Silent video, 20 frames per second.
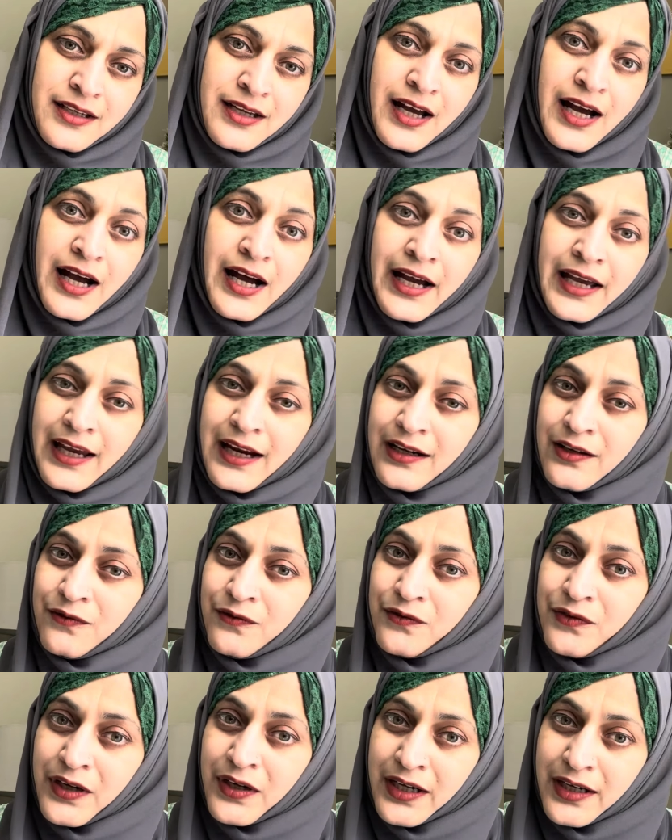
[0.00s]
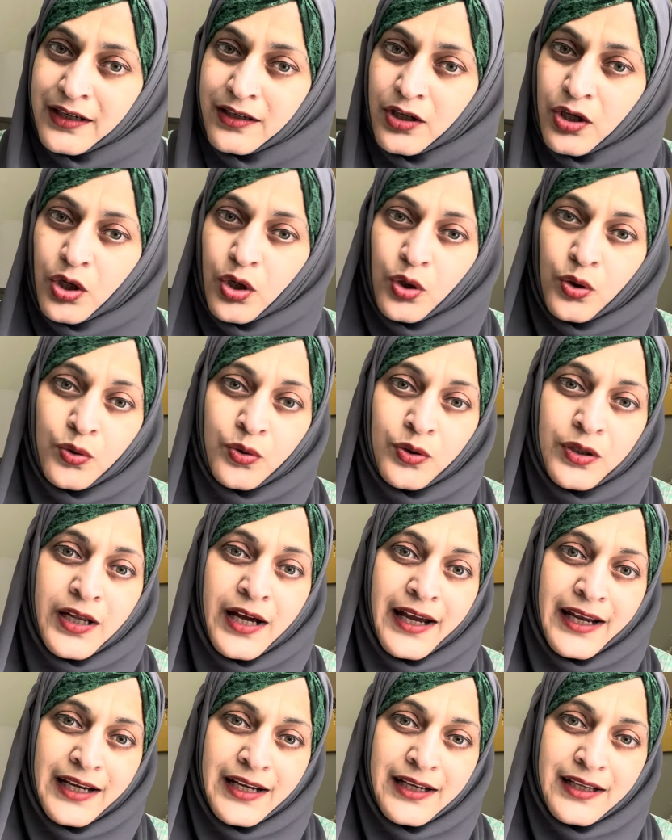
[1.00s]
I had a friend who
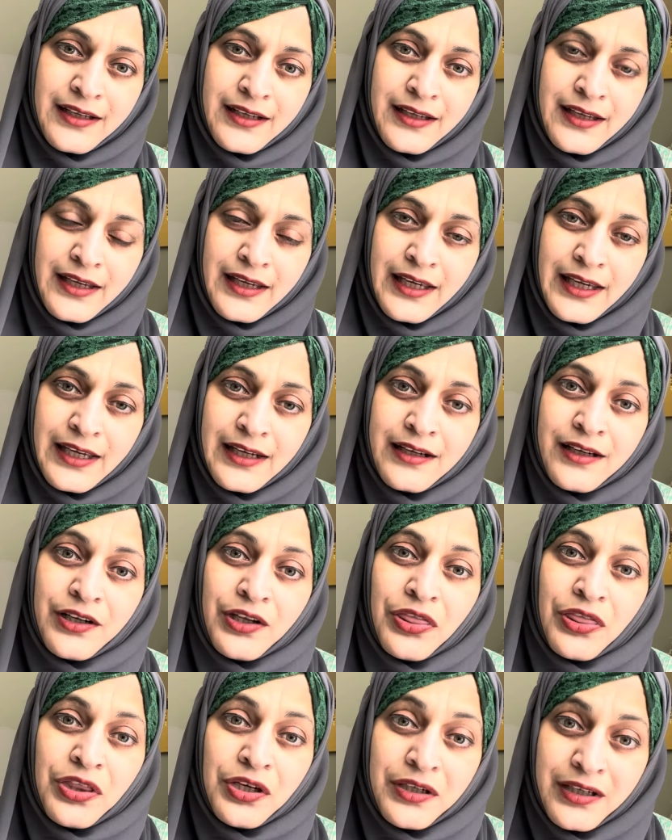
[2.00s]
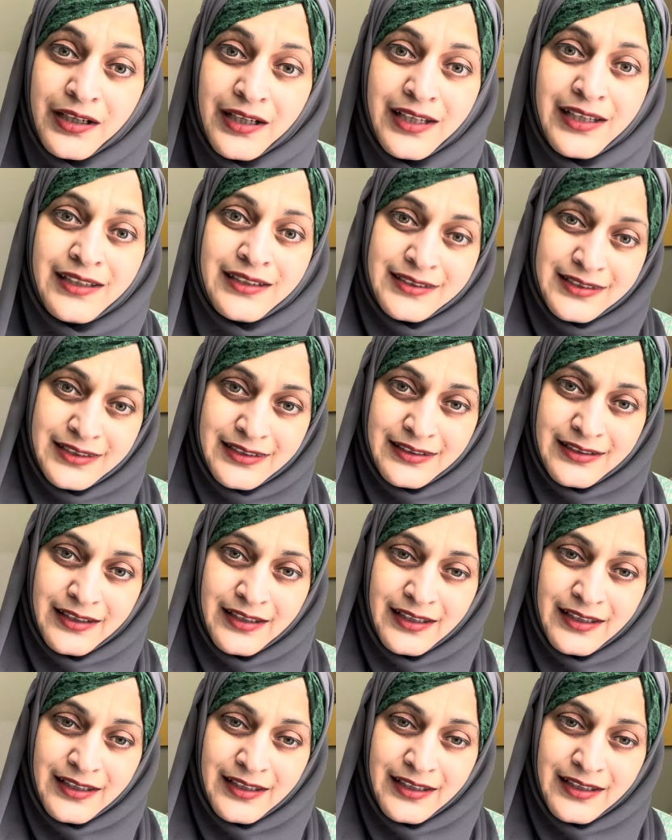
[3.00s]
died in her 30s.